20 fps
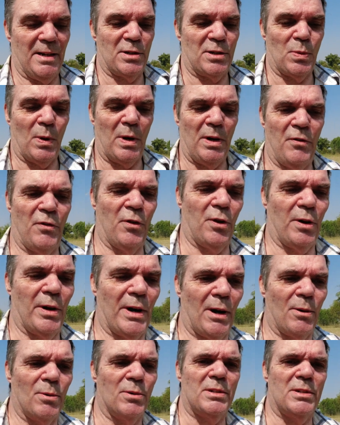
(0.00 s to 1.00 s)
say
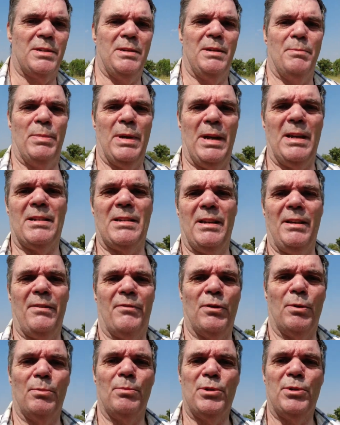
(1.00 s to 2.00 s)
24 hours basically
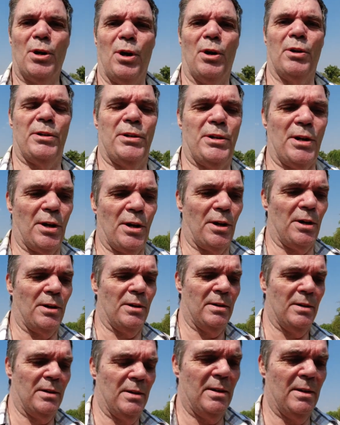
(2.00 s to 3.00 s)
from door to
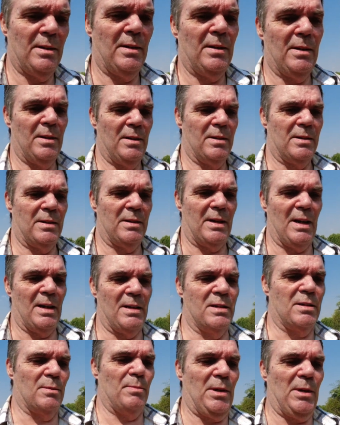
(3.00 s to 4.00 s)
door to
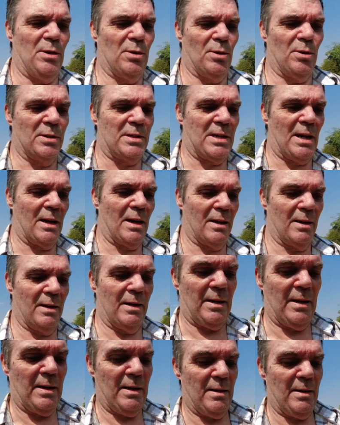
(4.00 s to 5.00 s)
get into my hotel
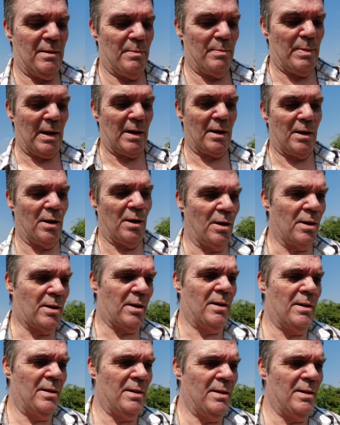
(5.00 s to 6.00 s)
in
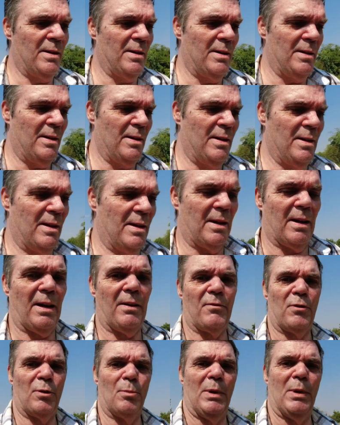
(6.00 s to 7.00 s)
Bangkok
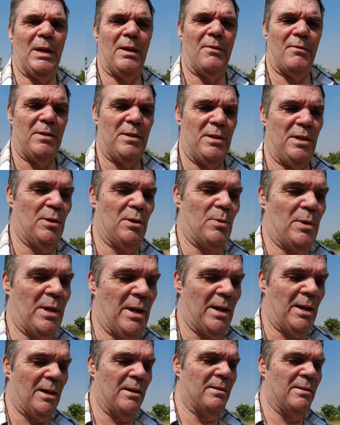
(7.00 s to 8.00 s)
and from leaving
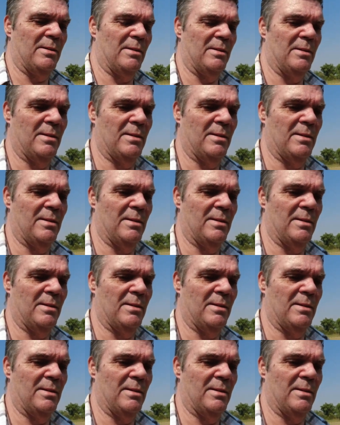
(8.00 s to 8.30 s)
the UK.